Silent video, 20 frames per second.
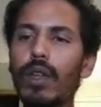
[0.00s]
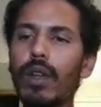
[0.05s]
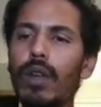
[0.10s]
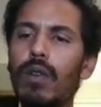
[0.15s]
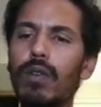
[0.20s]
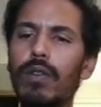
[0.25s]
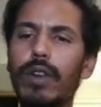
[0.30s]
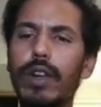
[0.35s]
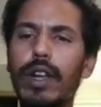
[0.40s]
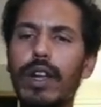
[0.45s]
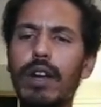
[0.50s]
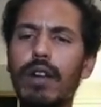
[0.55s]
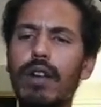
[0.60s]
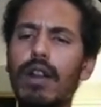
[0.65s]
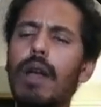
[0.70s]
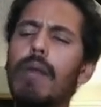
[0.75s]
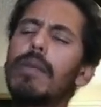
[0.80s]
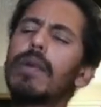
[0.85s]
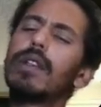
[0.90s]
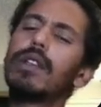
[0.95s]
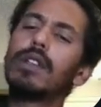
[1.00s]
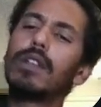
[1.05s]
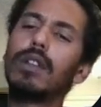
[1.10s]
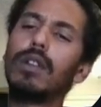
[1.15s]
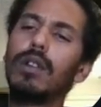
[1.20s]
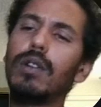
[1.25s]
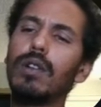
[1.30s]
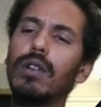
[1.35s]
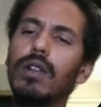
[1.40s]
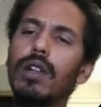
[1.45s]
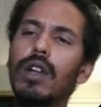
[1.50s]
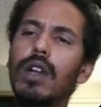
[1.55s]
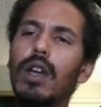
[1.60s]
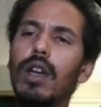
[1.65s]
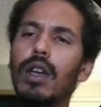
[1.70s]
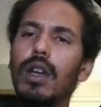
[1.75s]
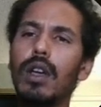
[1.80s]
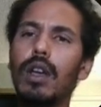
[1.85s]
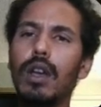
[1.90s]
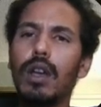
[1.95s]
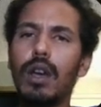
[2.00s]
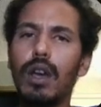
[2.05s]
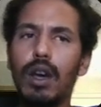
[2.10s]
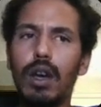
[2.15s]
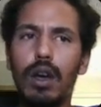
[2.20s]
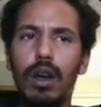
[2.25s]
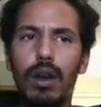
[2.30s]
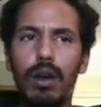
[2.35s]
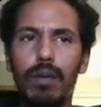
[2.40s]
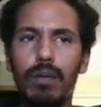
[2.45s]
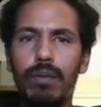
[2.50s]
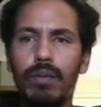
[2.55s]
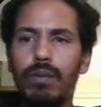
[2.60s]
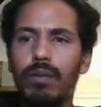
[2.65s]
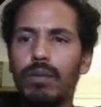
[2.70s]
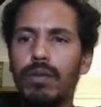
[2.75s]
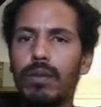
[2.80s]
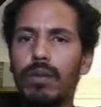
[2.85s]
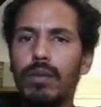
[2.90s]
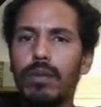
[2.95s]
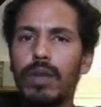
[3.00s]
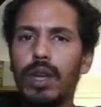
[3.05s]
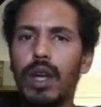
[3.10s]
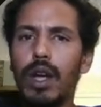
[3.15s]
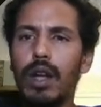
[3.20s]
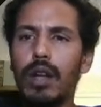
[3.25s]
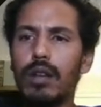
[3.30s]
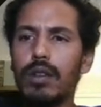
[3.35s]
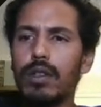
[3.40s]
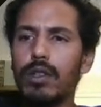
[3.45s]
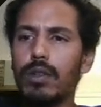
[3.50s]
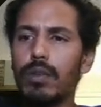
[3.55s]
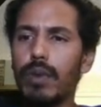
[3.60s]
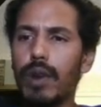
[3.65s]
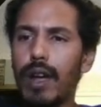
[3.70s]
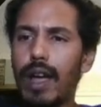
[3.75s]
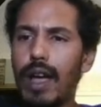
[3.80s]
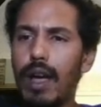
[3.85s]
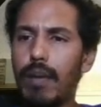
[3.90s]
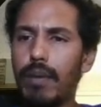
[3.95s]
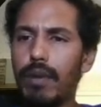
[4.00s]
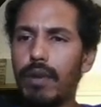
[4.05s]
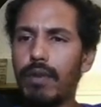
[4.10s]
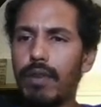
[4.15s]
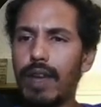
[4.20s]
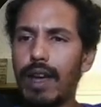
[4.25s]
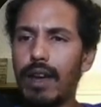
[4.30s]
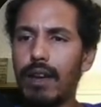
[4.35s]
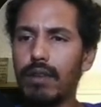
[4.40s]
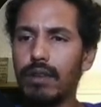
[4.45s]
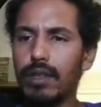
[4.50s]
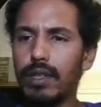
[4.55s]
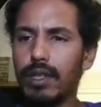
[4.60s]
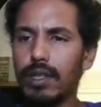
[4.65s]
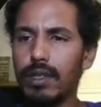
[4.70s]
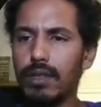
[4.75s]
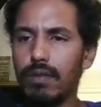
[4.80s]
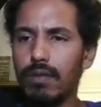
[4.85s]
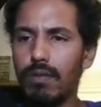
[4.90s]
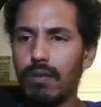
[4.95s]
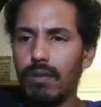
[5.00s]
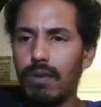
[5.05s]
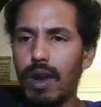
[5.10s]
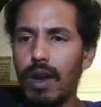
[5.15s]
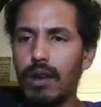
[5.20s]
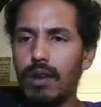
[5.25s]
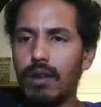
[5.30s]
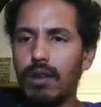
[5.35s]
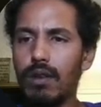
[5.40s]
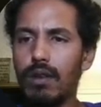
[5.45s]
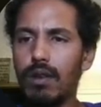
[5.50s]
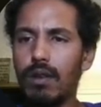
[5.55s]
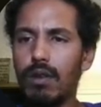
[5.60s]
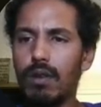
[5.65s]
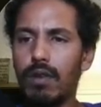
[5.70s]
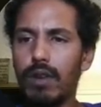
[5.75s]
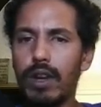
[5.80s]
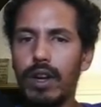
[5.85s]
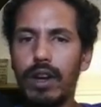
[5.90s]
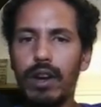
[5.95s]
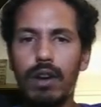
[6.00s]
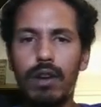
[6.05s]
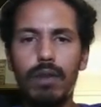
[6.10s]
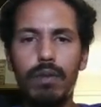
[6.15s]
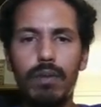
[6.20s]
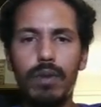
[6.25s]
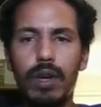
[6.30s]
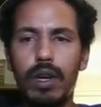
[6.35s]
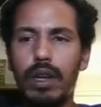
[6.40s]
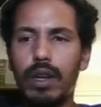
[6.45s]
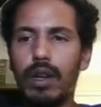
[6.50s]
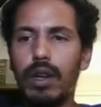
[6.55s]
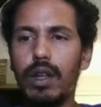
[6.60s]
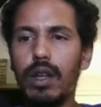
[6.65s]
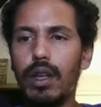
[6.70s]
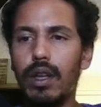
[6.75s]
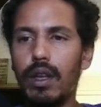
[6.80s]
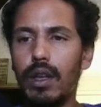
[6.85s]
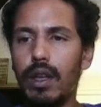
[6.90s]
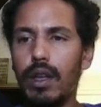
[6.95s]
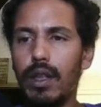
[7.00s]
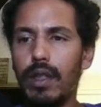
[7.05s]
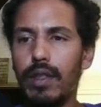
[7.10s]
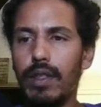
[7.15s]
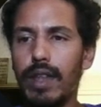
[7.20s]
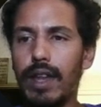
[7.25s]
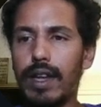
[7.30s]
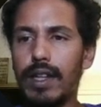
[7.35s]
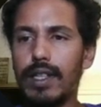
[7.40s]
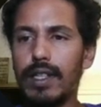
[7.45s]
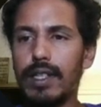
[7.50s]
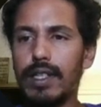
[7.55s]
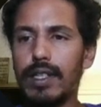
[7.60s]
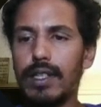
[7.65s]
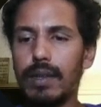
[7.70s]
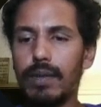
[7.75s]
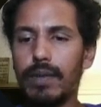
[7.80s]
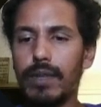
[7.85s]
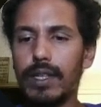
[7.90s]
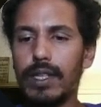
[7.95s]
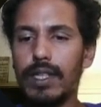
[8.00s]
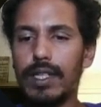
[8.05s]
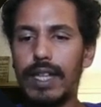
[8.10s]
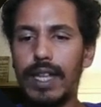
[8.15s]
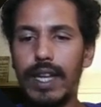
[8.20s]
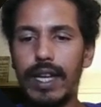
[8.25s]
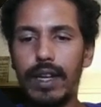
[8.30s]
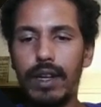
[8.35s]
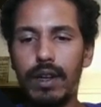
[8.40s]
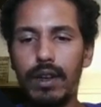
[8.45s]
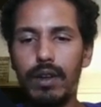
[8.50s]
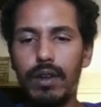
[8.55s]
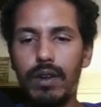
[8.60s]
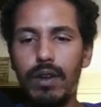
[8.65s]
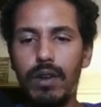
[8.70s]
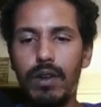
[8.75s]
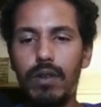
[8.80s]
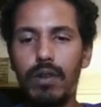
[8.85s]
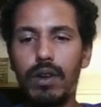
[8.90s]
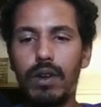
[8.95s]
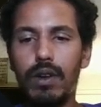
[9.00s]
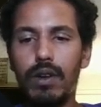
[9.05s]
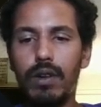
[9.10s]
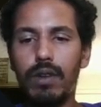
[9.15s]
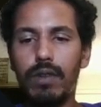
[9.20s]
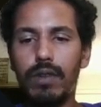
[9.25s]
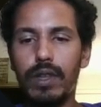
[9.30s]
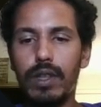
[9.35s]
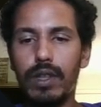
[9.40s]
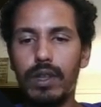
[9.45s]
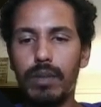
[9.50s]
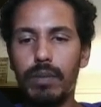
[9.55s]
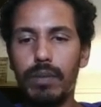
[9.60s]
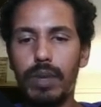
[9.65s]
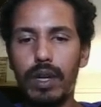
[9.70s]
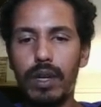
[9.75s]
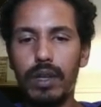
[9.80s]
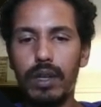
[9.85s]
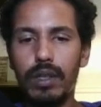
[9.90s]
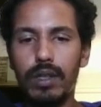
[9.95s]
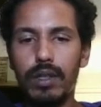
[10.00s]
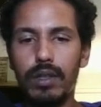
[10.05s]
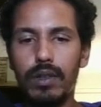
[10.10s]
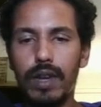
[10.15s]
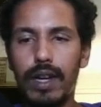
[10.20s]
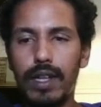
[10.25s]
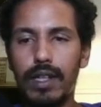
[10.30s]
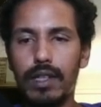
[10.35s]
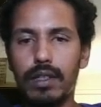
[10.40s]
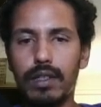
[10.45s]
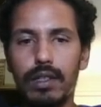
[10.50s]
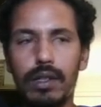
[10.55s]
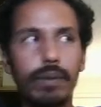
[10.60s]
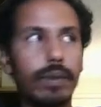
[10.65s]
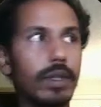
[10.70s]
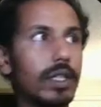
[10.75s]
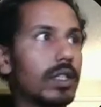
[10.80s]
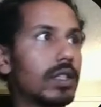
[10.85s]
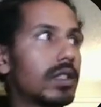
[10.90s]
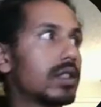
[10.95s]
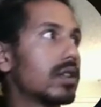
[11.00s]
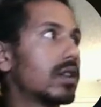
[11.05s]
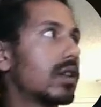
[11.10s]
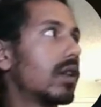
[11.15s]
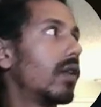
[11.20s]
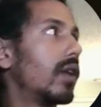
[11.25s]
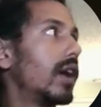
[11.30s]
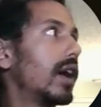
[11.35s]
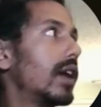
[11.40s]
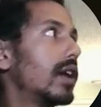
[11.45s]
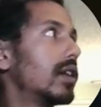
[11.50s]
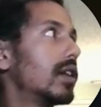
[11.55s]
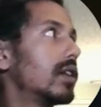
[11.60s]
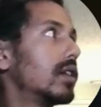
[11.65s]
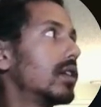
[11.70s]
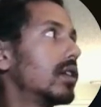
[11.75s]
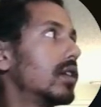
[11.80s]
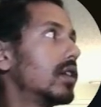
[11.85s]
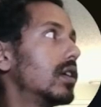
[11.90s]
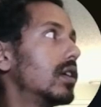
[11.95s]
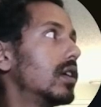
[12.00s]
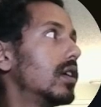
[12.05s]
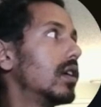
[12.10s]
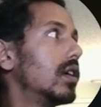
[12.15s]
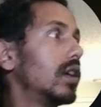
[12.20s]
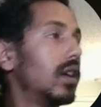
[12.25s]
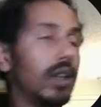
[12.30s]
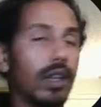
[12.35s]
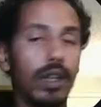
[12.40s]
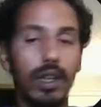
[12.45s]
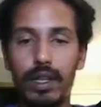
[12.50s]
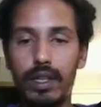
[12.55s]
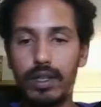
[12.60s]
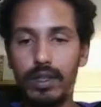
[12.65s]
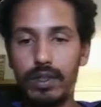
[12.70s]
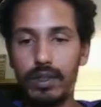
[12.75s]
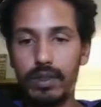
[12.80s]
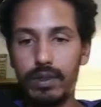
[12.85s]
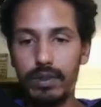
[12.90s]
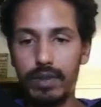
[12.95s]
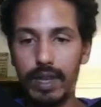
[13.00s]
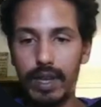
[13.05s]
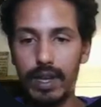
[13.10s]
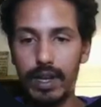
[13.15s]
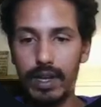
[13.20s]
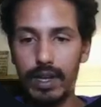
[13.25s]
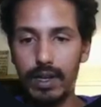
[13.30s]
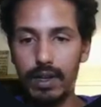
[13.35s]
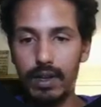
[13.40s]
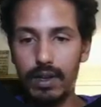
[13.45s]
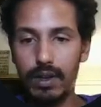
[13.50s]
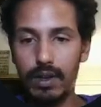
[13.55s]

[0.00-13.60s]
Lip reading: Over here, I'm a little not super happy of how this rendered over here, but that is something to take note of in the bug. So actually, let me just go ahead and do that